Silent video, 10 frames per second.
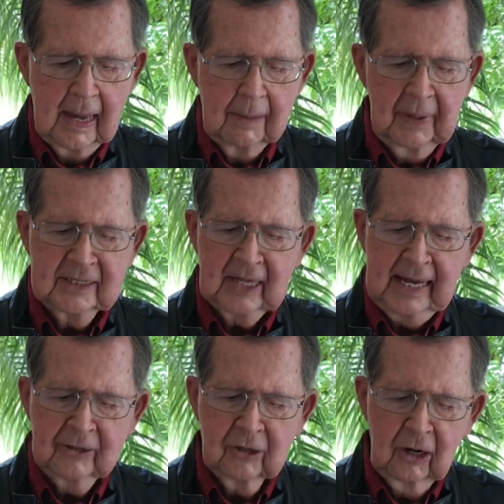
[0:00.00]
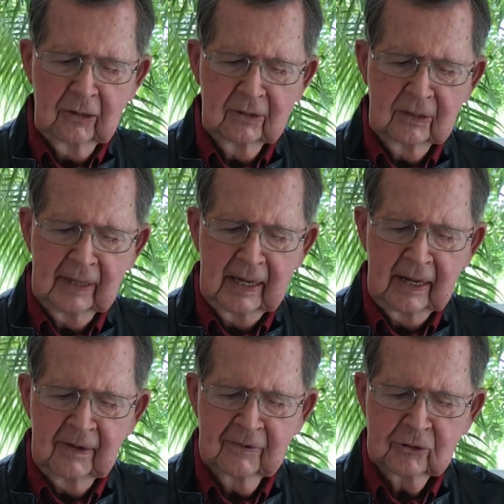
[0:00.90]
But as I turned to
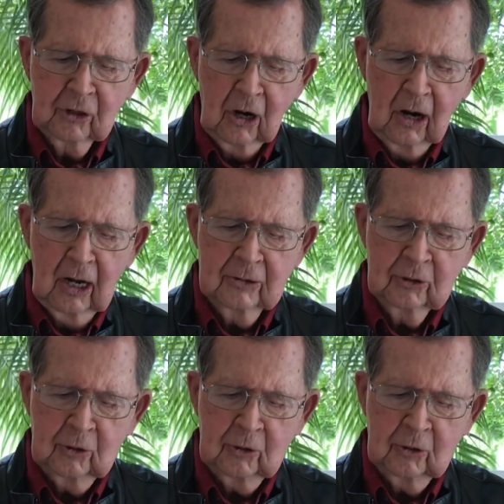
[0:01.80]
leave, Charles,